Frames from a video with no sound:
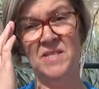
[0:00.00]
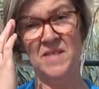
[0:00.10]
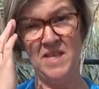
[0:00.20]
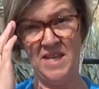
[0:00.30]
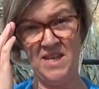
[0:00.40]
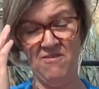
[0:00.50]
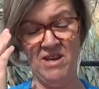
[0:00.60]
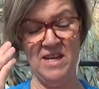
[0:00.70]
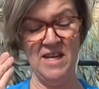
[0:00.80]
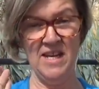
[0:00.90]

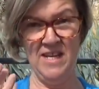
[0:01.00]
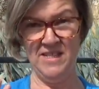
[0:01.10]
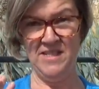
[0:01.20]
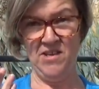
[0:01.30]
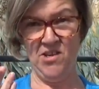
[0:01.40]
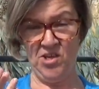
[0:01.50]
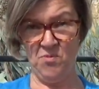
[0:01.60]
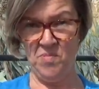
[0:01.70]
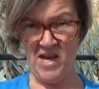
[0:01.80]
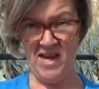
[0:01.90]
theory is a
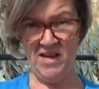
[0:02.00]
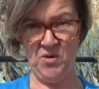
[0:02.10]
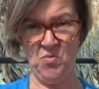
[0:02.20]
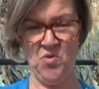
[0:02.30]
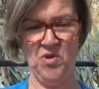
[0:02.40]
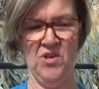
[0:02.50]
compelling one,